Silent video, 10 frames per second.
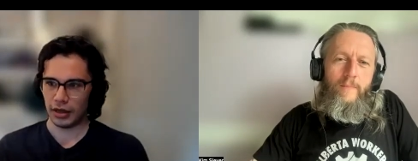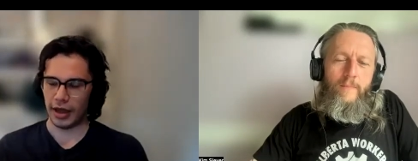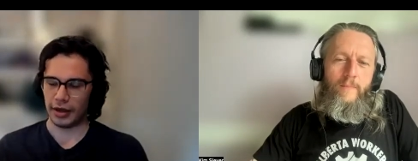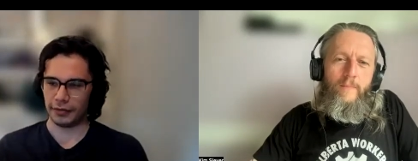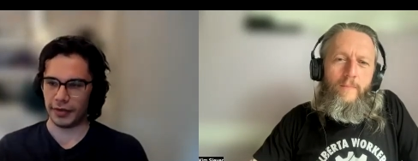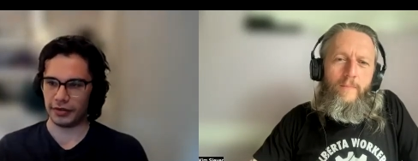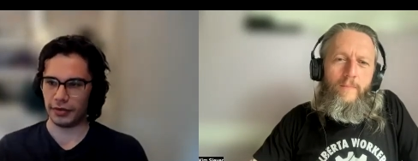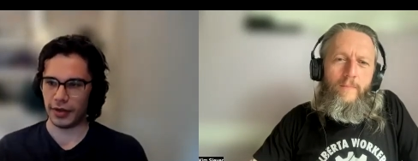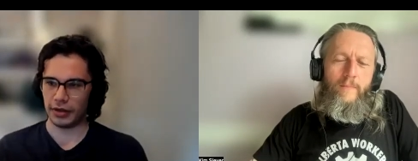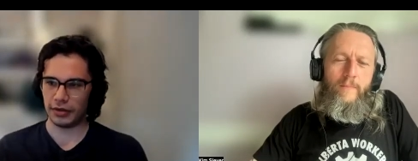Speaker 1: Latin Fest
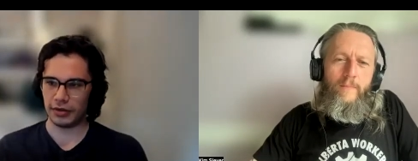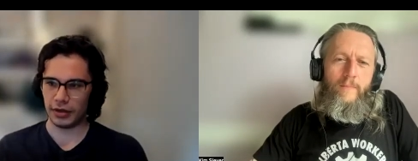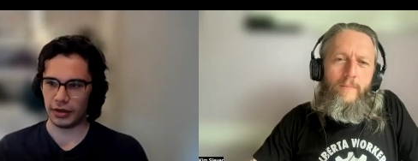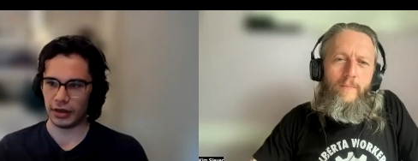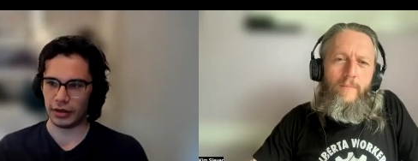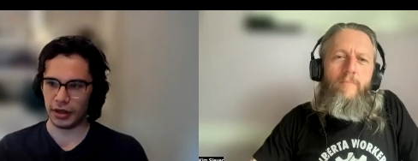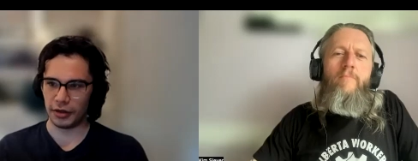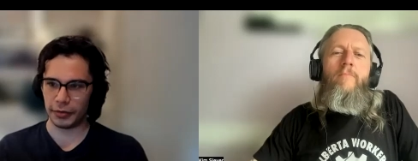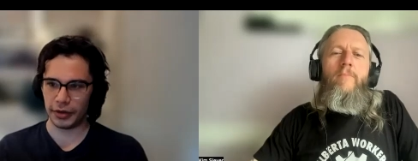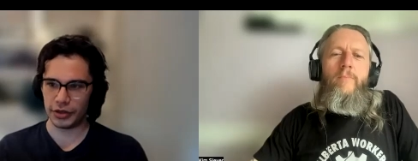events in
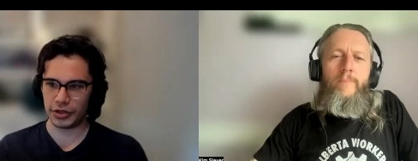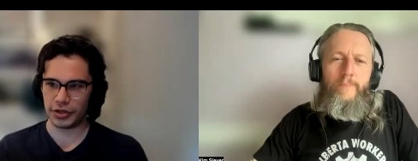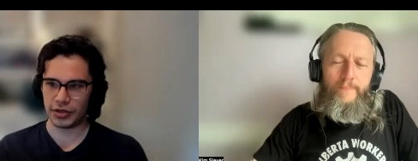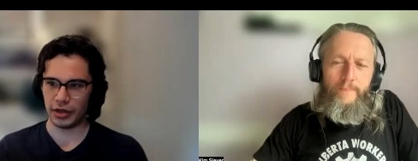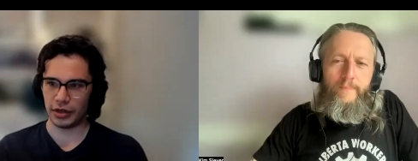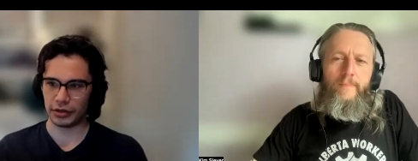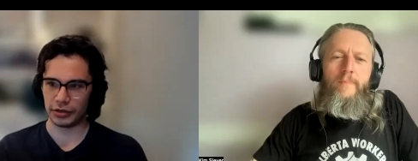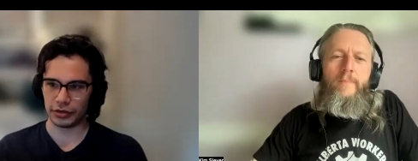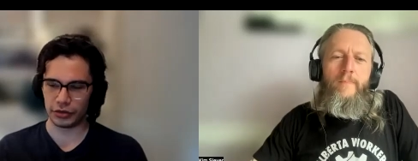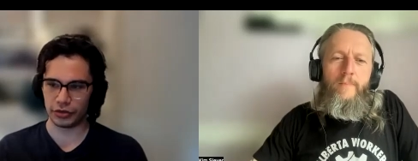Lethbridge
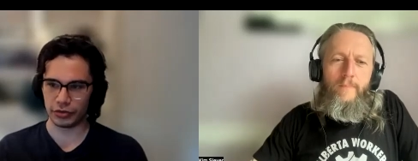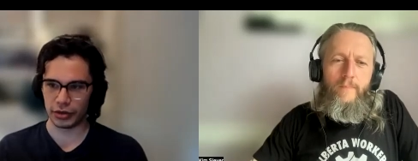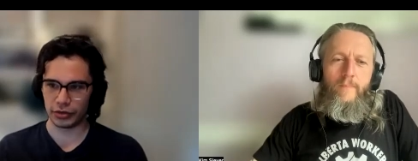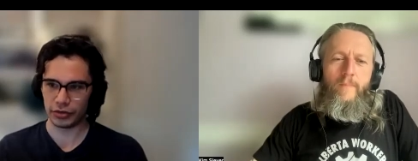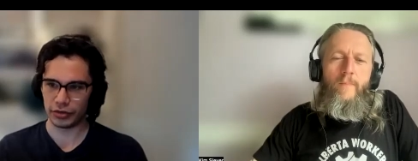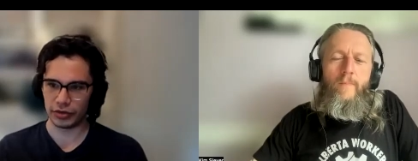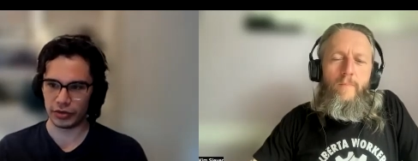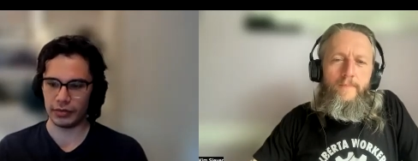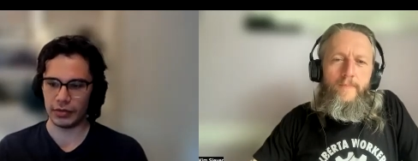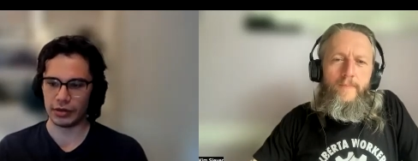selling churros,
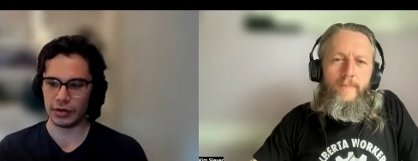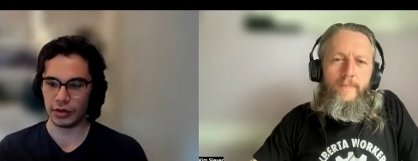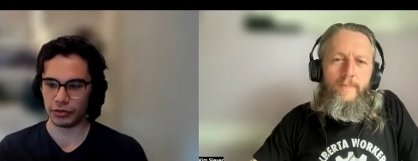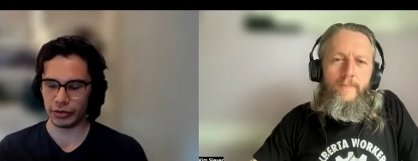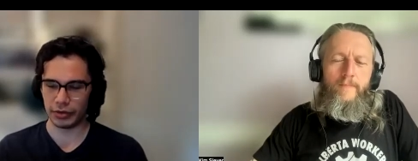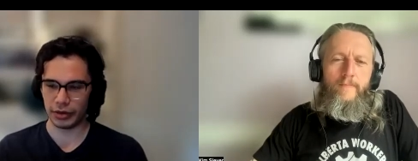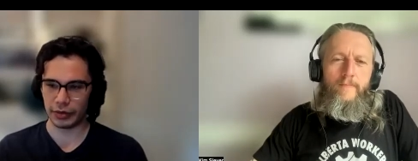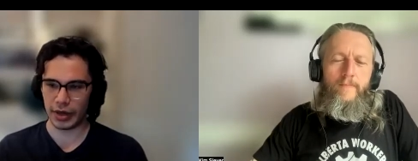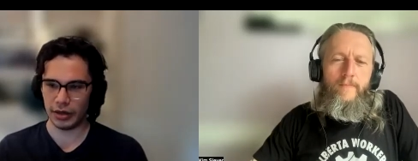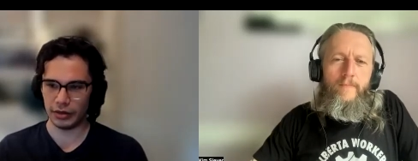and those went really
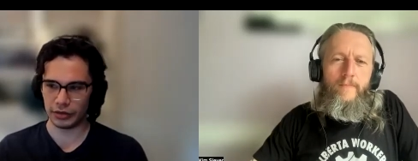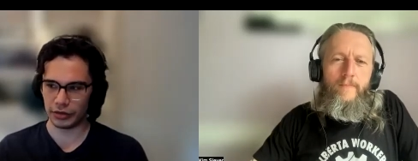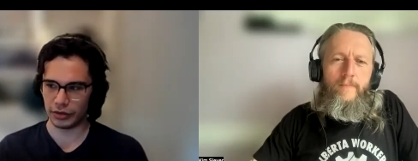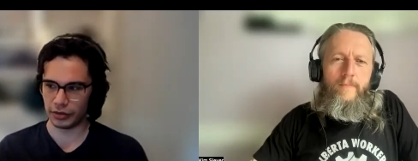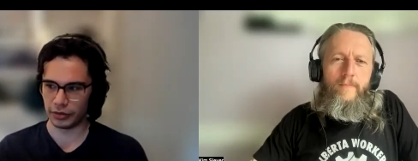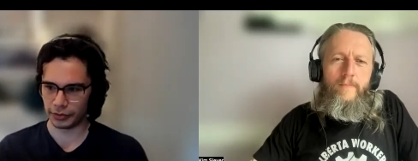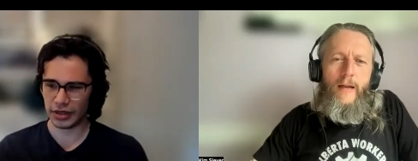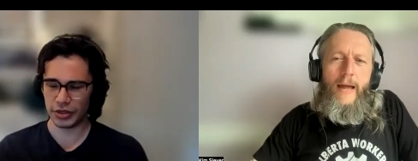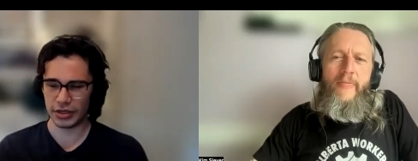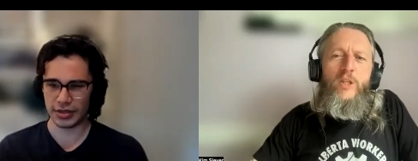well. And so,
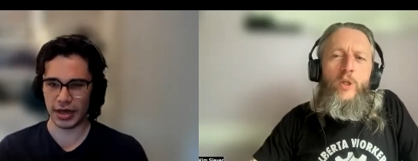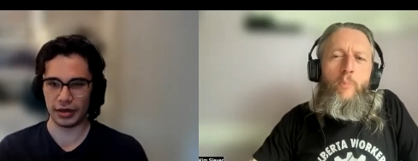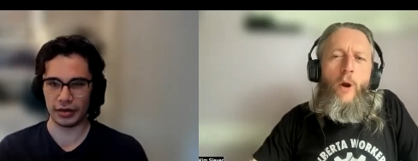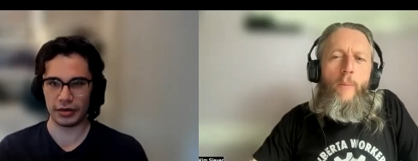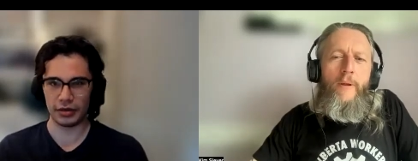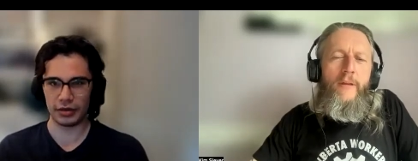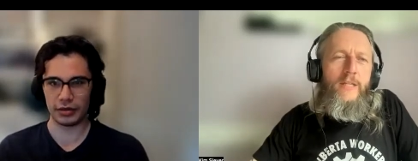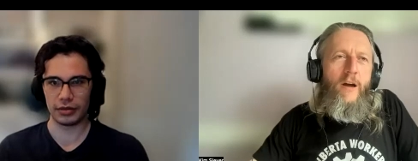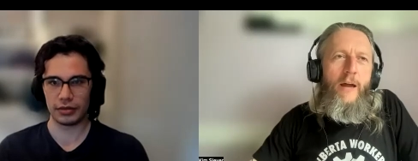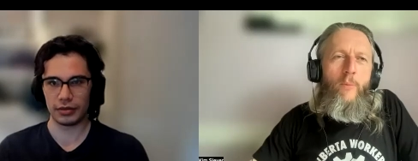
Speaker 2: and this is probably to... the
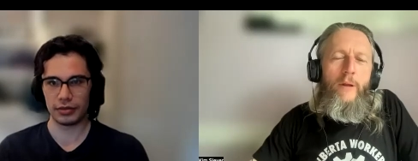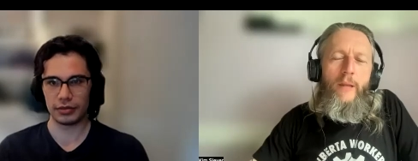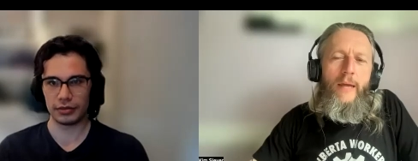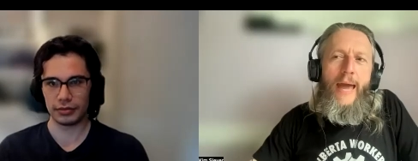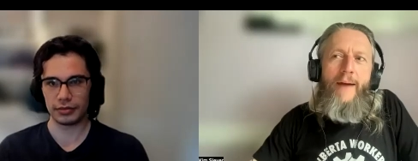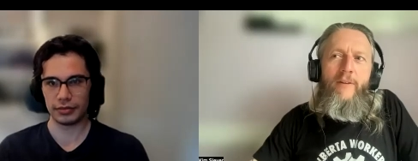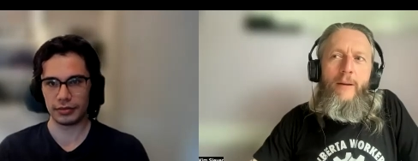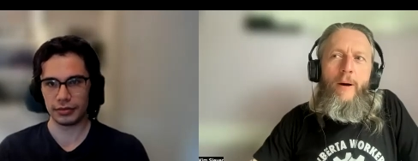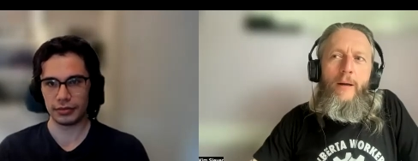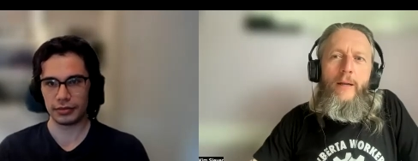time when like
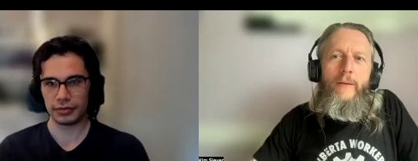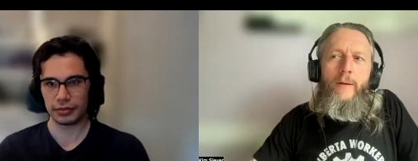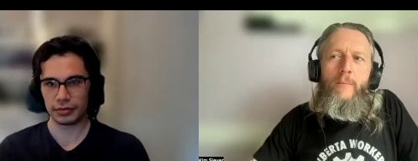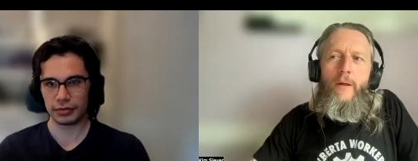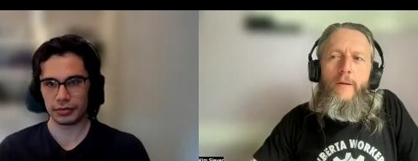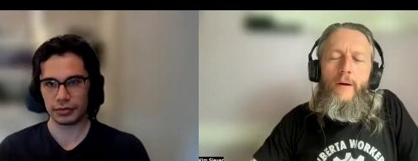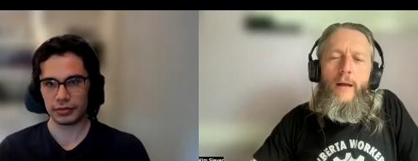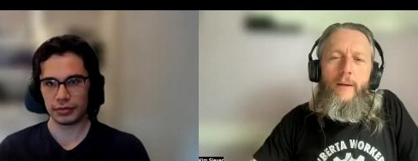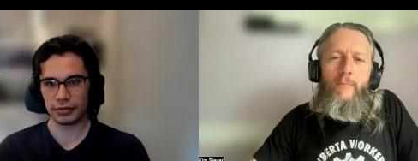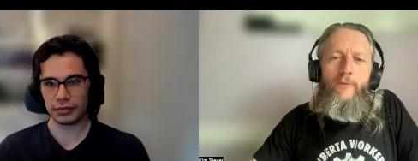everybody and their brother
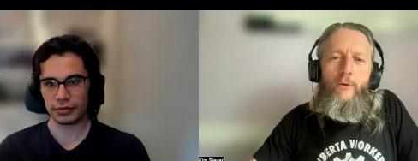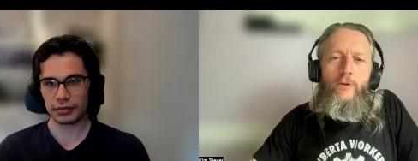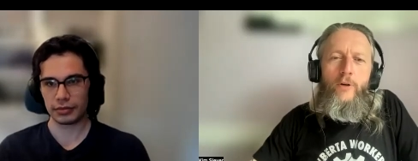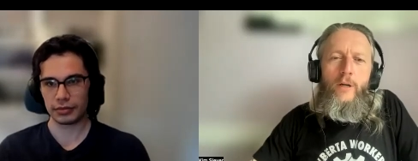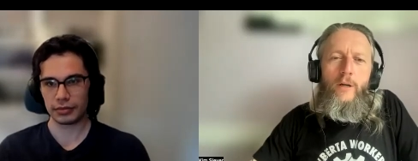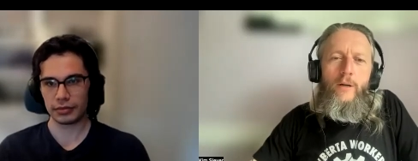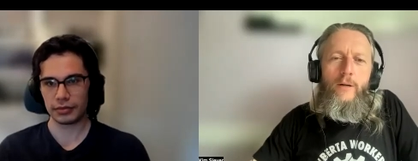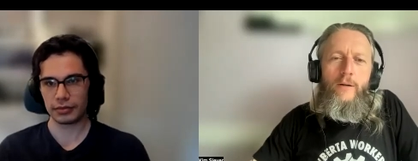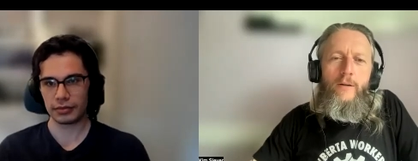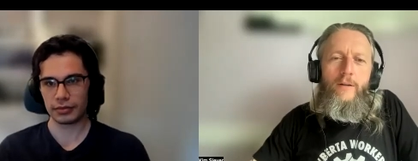had a food truck.
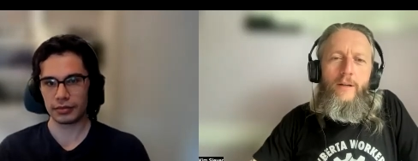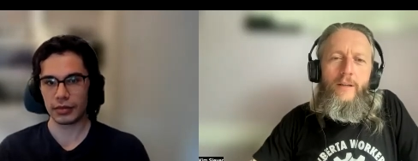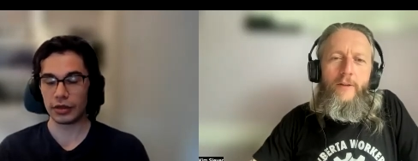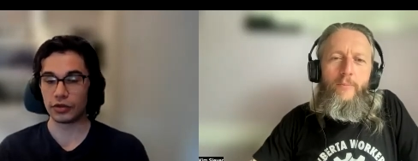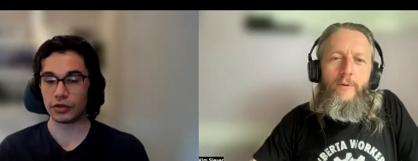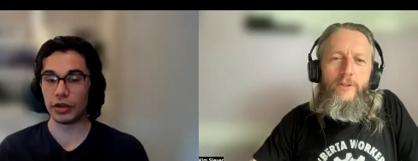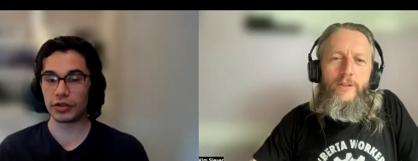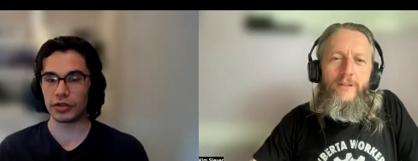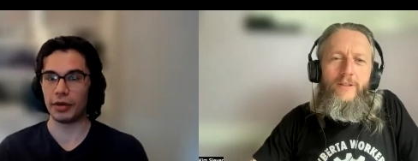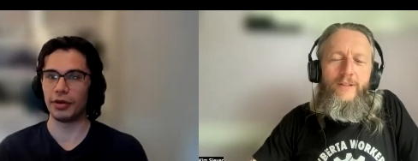so this
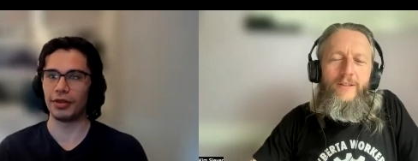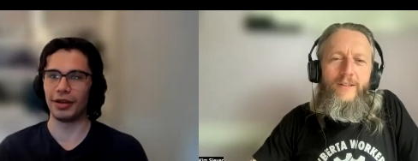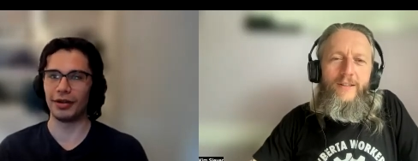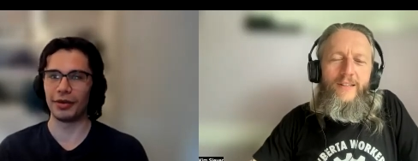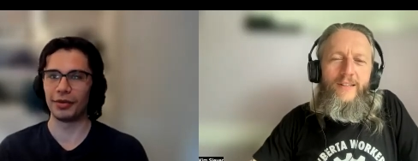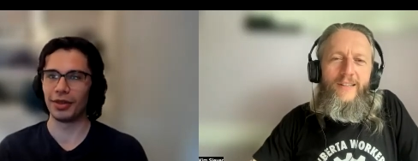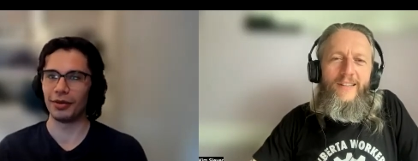was
Speaker 1: they were there. They were the